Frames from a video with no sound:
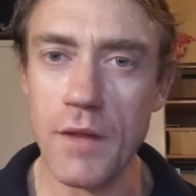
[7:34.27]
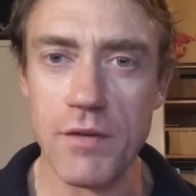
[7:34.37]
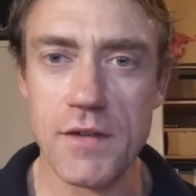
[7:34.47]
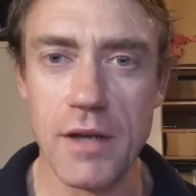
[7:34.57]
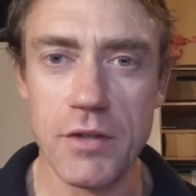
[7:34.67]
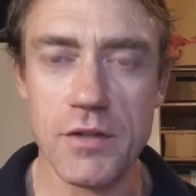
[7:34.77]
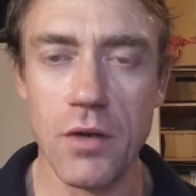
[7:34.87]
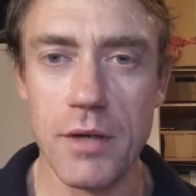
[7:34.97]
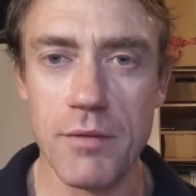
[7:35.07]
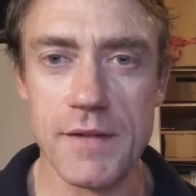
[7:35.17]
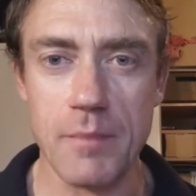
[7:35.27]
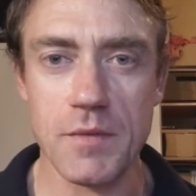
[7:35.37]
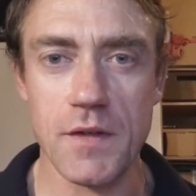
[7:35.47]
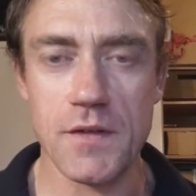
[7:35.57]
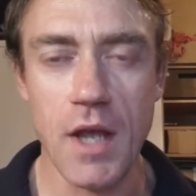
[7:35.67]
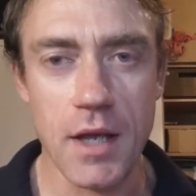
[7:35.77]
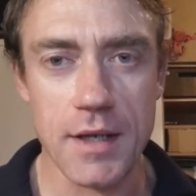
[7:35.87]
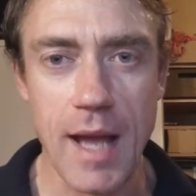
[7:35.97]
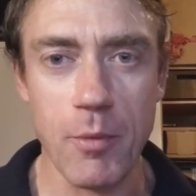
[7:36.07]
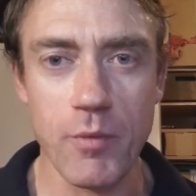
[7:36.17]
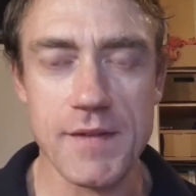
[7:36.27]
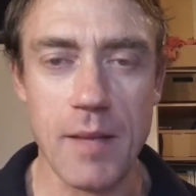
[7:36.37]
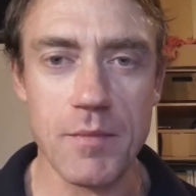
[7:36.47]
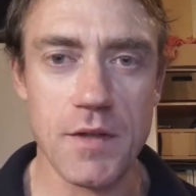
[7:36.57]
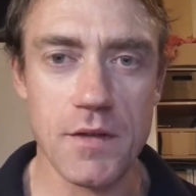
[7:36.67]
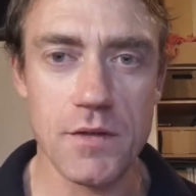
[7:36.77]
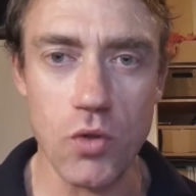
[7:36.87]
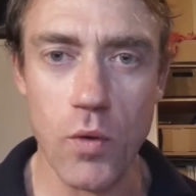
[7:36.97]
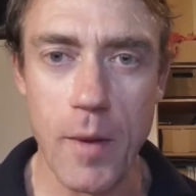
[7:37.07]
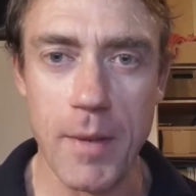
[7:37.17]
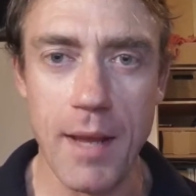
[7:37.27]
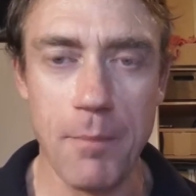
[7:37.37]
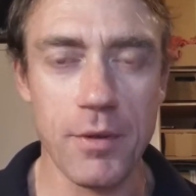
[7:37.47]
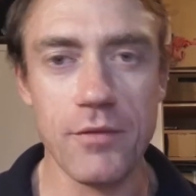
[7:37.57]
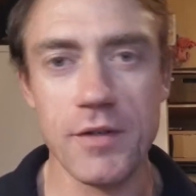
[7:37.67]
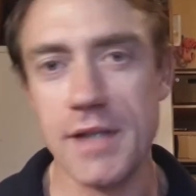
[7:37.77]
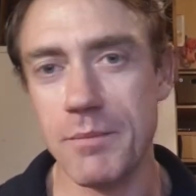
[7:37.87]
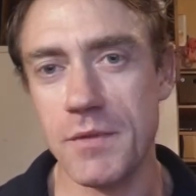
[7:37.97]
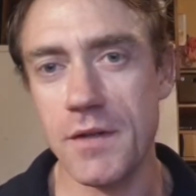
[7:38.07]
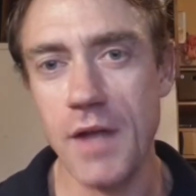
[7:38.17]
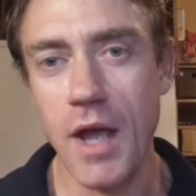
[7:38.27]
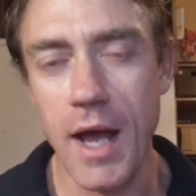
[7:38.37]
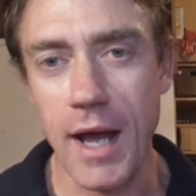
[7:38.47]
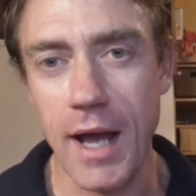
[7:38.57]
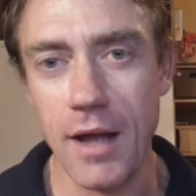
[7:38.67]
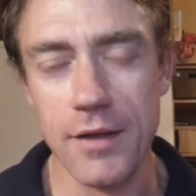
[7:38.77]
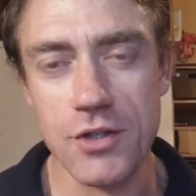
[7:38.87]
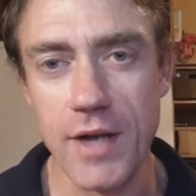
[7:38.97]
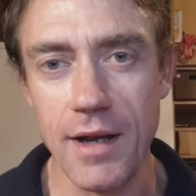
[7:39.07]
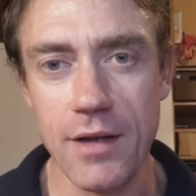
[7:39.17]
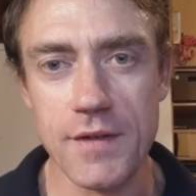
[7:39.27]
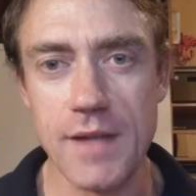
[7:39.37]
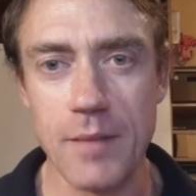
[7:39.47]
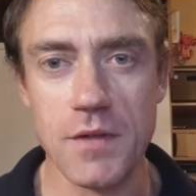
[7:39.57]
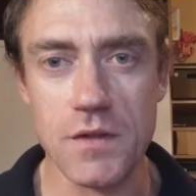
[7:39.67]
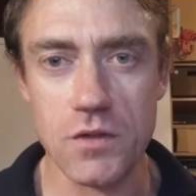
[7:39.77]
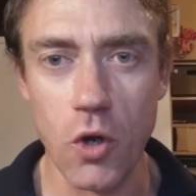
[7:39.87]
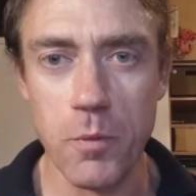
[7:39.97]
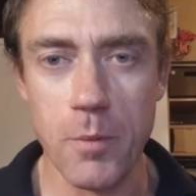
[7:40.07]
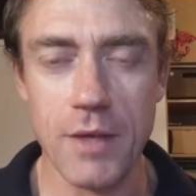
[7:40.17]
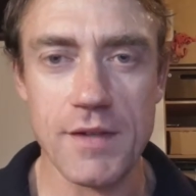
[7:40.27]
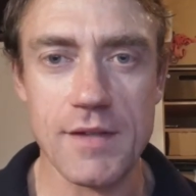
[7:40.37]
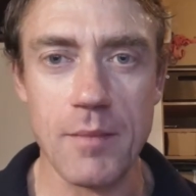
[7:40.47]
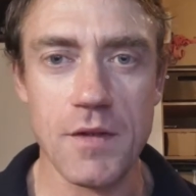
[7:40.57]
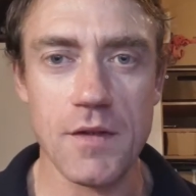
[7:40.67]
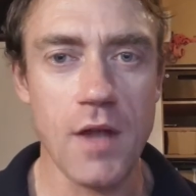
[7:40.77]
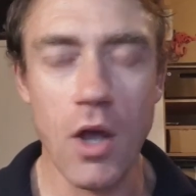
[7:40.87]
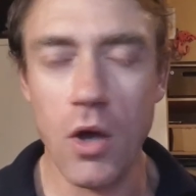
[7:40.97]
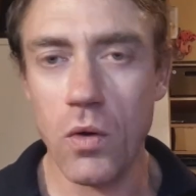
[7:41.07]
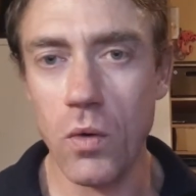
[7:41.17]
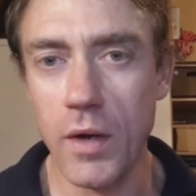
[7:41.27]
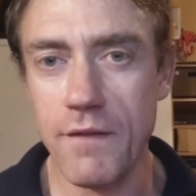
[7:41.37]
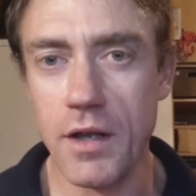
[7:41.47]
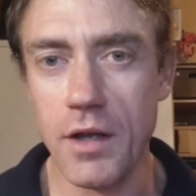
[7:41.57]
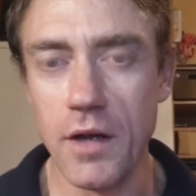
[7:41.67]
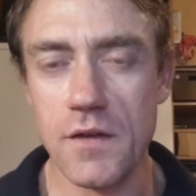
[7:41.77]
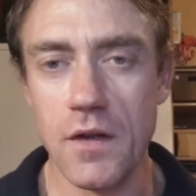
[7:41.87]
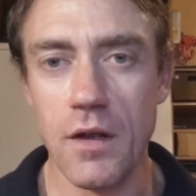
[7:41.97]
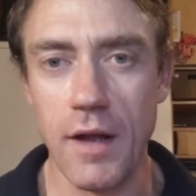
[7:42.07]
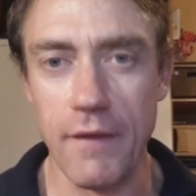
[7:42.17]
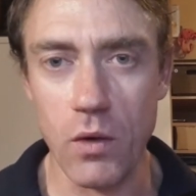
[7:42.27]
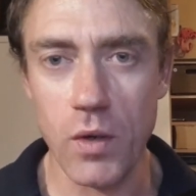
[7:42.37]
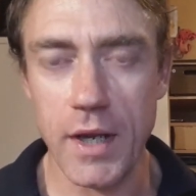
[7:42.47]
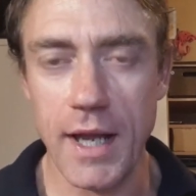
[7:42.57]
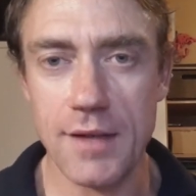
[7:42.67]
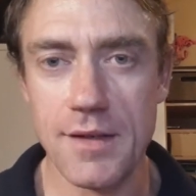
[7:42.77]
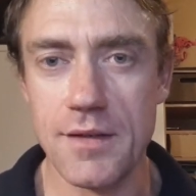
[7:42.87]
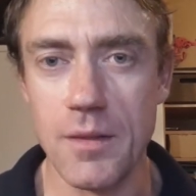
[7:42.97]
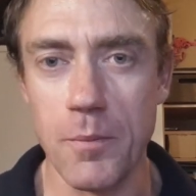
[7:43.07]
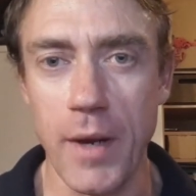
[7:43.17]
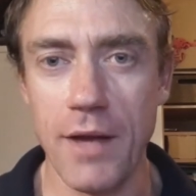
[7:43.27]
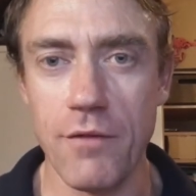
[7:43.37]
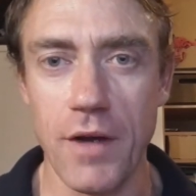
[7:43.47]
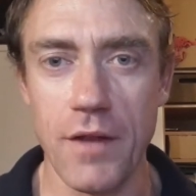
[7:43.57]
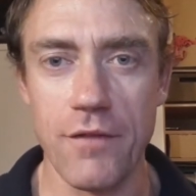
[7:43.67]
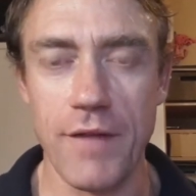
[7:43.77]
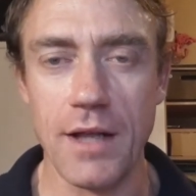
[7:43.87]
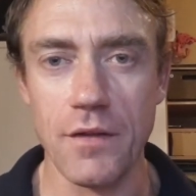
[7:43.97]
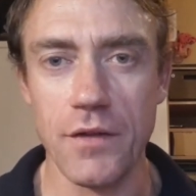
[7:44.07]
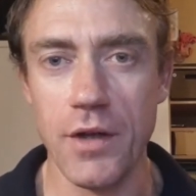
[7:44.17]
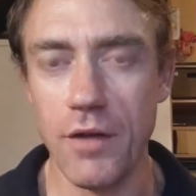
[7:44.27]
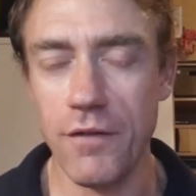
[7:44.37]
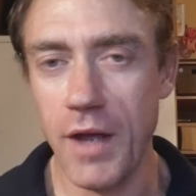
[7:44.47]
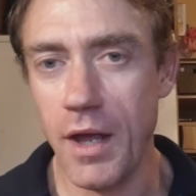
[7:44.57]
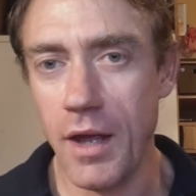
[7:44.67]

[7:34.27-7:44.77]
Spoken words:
There are serotonin receptors, GABA receptors, norepinephrine receptors, adrenaline receptors, dopamine receptors, all in the gut, and they're all connected to the brain via the vagal nerve.